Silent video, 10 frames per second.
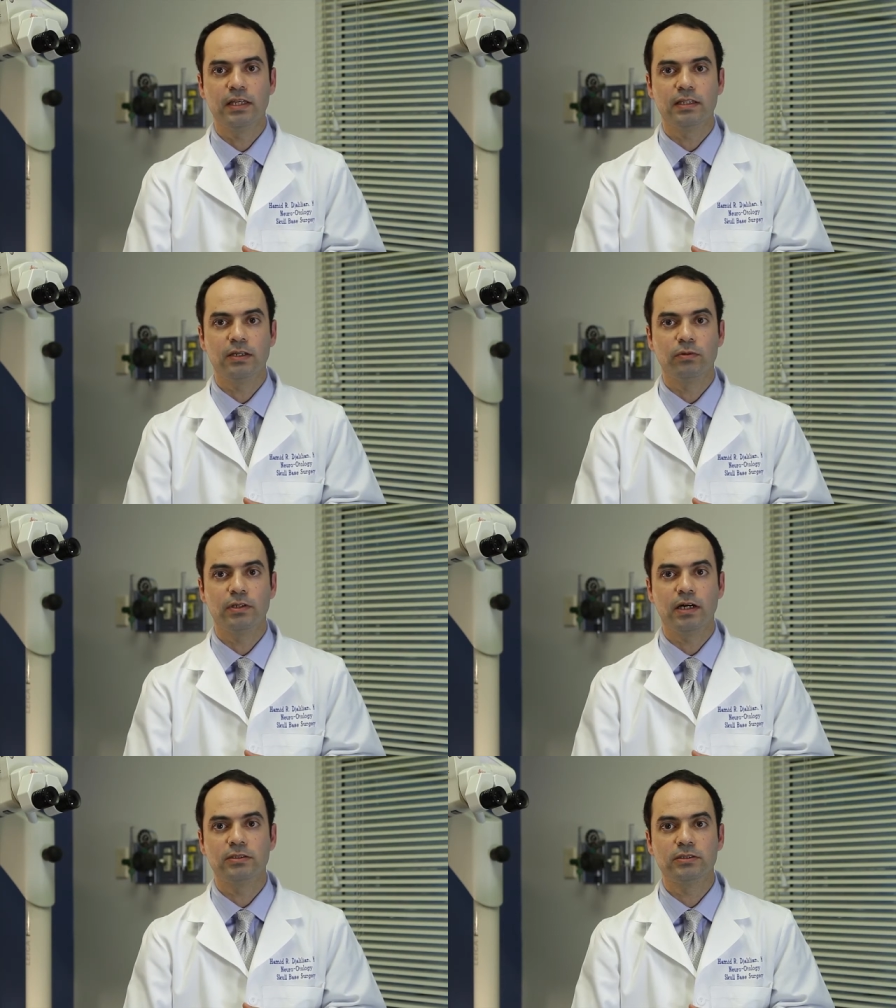They will
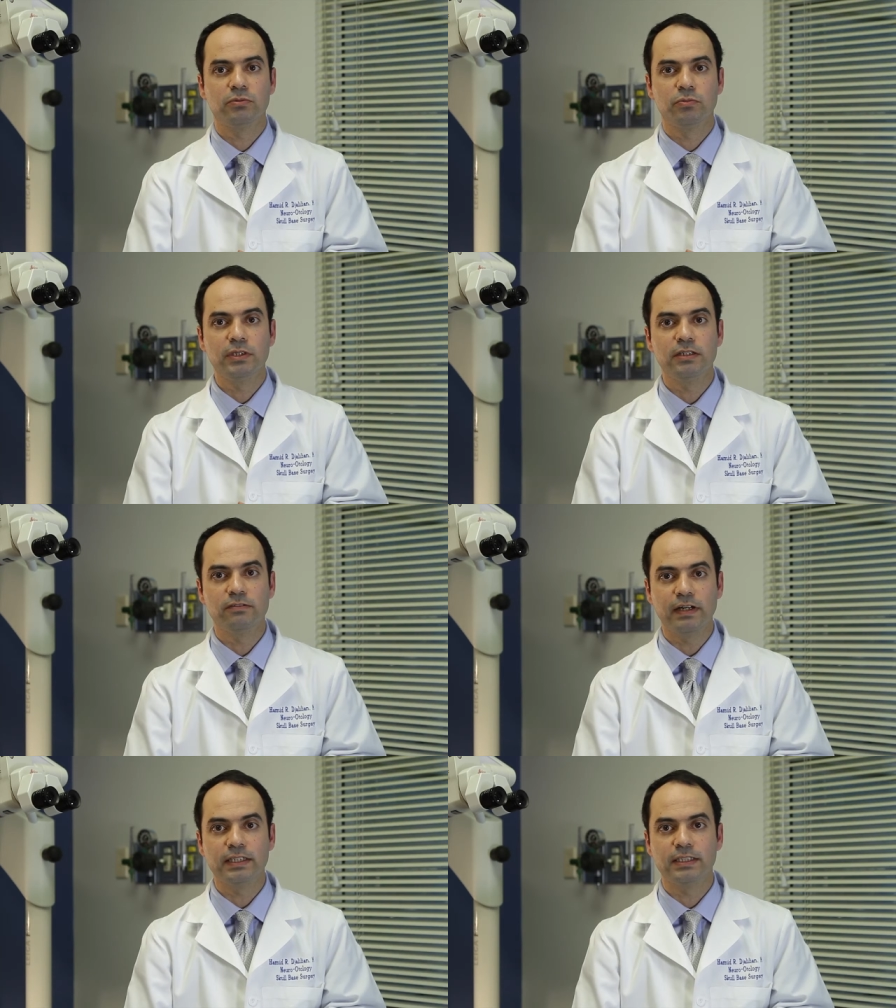not really
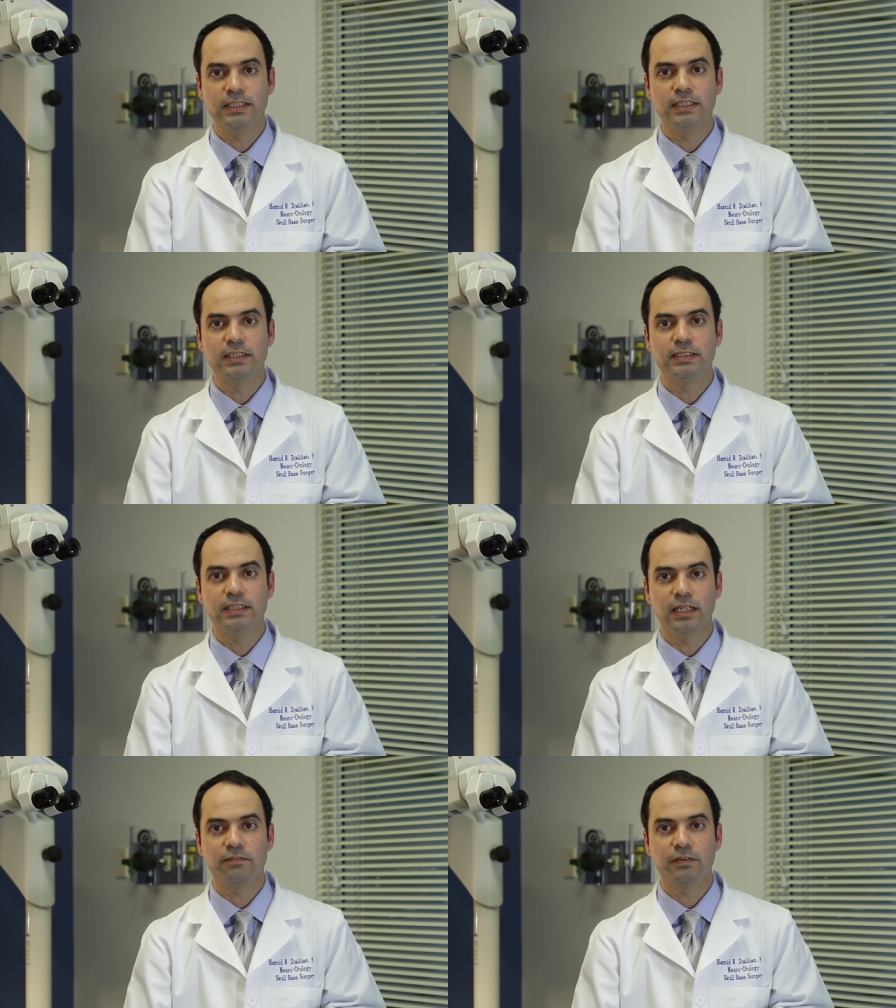affect the tinnitus
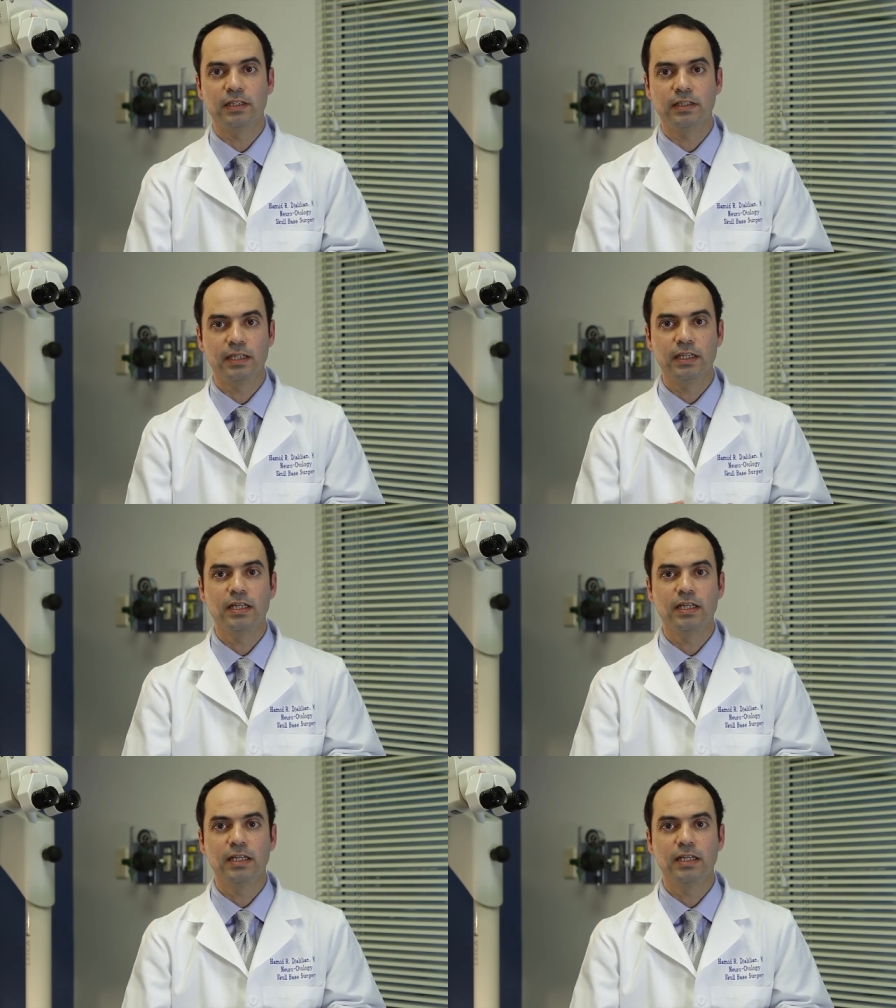significantly.